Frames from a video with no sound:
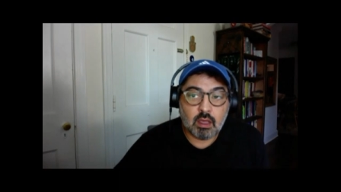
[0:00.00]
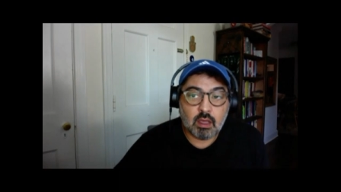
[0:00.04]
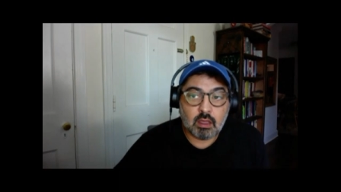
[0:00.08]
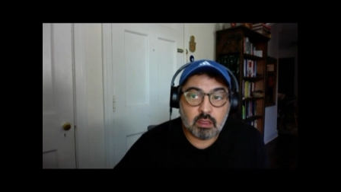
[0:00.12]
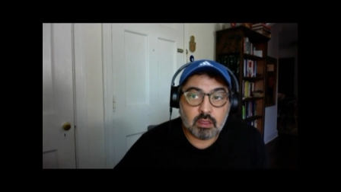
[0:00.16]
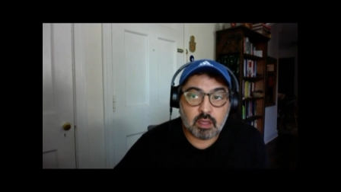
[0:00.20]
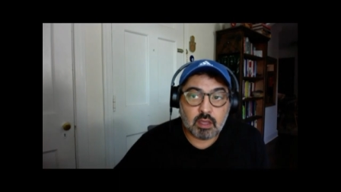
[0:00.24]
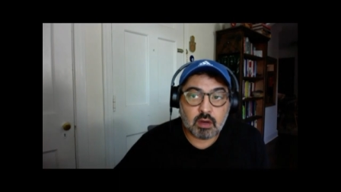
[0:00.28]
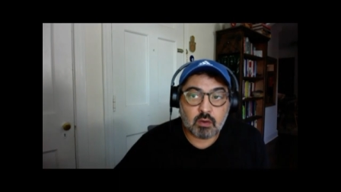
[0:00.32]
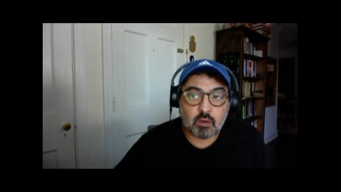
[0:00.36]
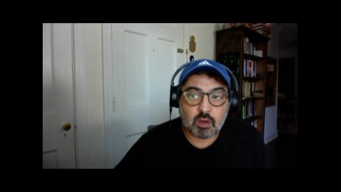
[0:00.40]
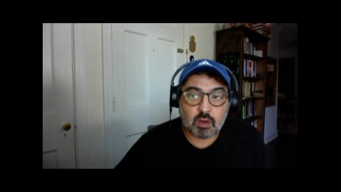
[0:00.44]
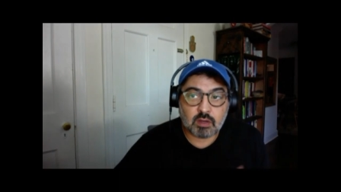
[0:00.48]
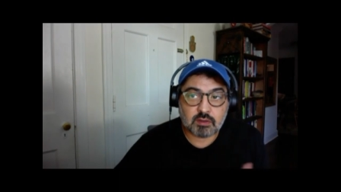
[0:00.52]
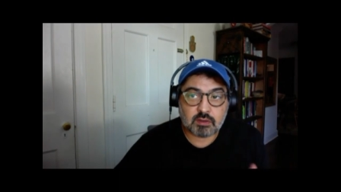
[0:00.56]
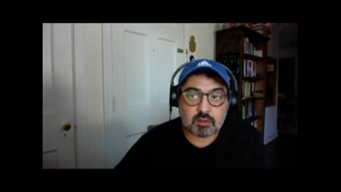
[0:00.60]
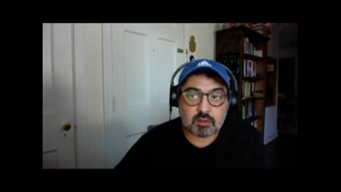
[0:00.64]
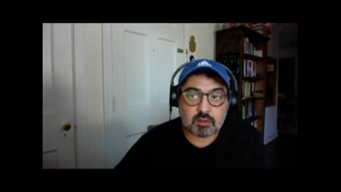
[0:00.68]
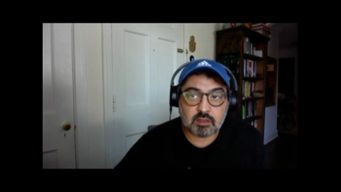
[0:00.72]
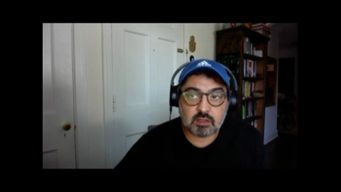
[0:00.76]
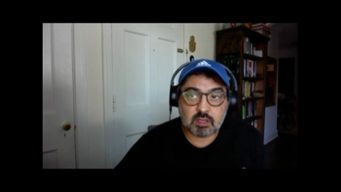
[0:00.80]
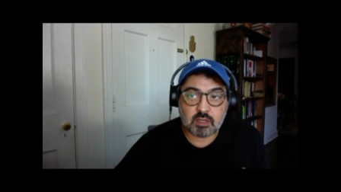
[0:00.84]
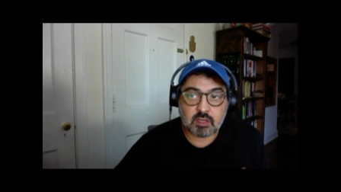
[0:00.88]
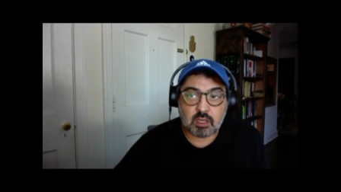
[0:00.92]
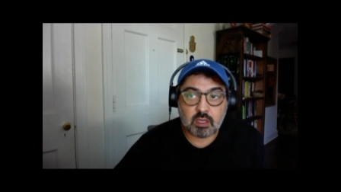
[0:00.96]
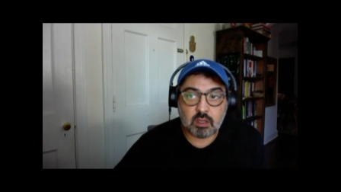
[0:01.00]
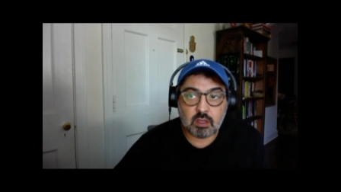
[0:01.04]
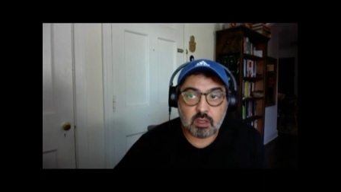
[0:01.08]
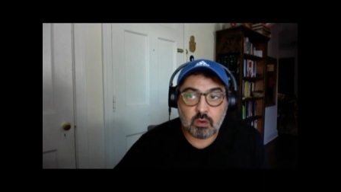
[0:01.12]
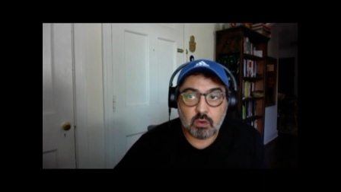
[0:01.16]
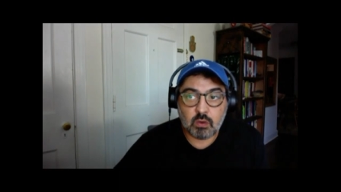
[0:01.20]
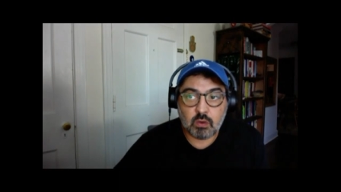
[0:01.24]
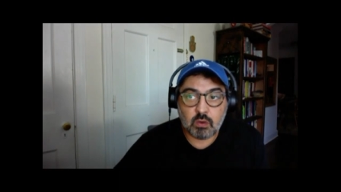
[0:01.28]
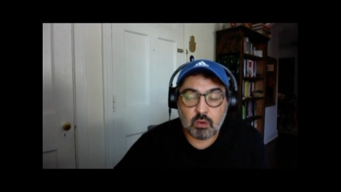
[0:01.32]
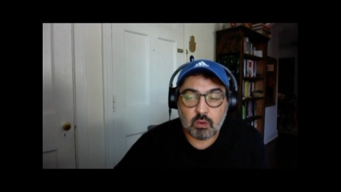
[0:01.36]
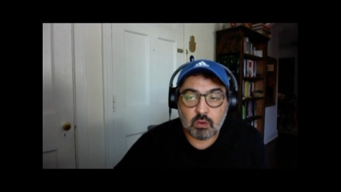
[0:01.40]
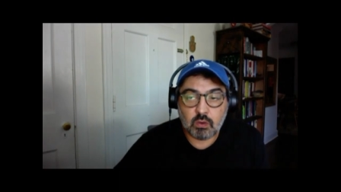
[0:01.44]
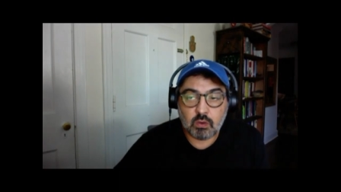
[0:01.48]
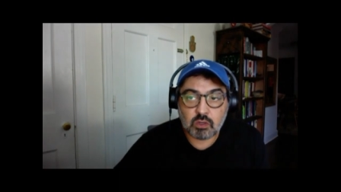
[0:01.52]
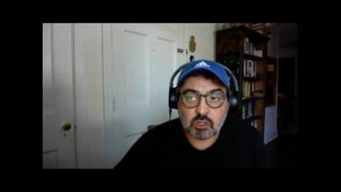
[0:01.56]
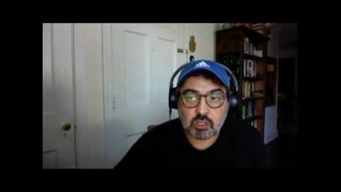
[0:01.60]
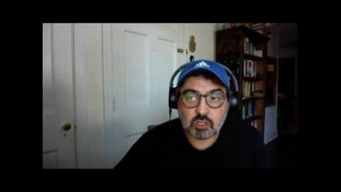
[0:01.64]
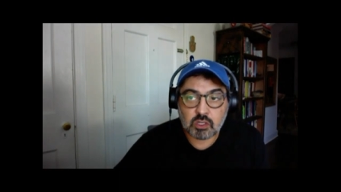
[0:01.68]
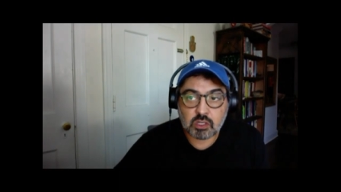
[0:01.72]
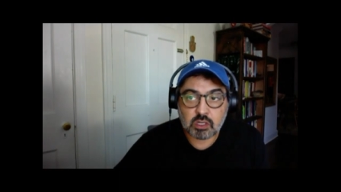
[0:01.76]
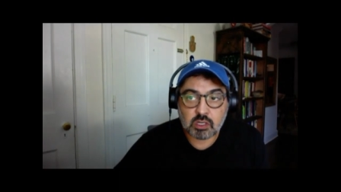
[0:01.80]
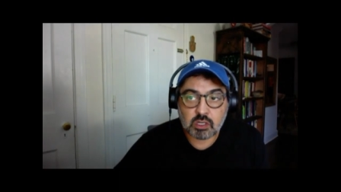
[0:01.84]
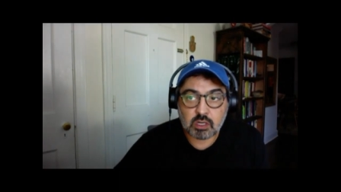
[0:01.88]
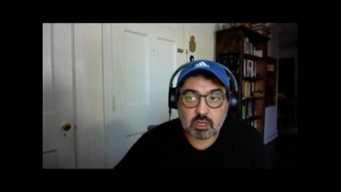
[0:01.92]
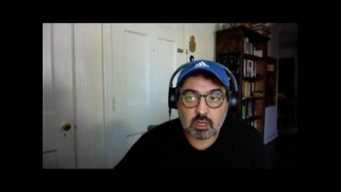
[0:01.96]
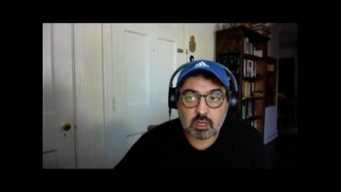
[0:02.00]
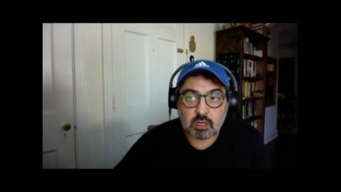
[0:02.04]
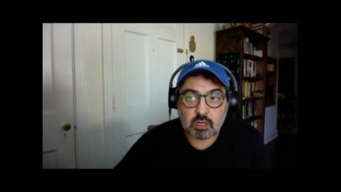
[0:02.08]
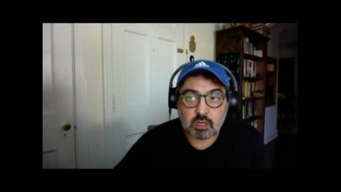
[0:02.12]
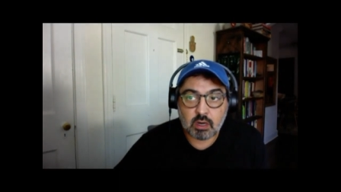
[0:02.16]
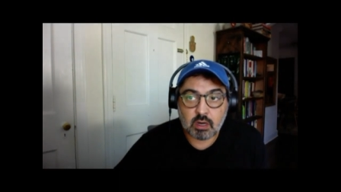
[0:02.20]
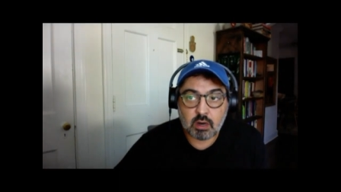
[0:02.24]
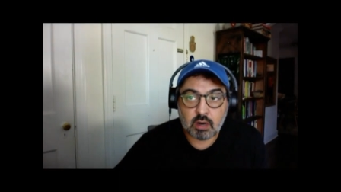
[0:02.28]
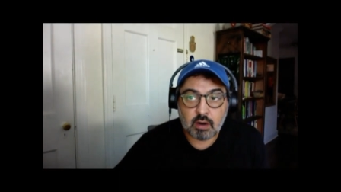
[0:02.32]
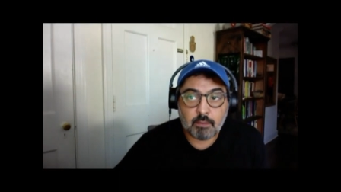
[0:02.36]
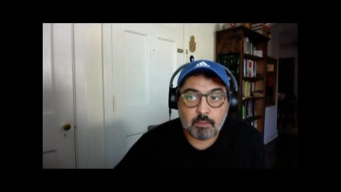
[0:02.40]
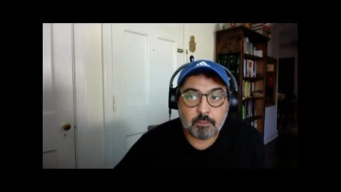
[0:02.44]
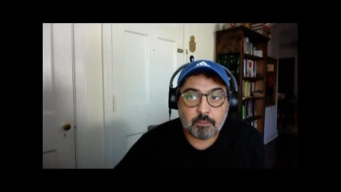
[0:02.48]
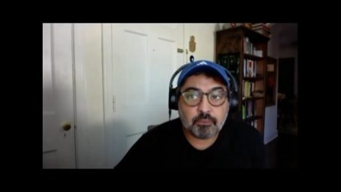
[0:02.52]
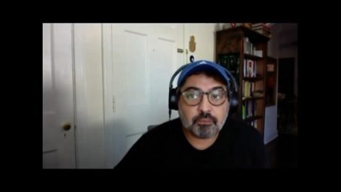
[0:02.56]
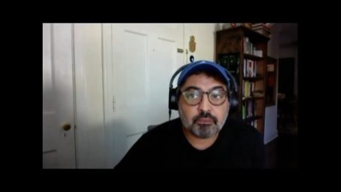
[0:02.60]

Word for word: there was this huge uh,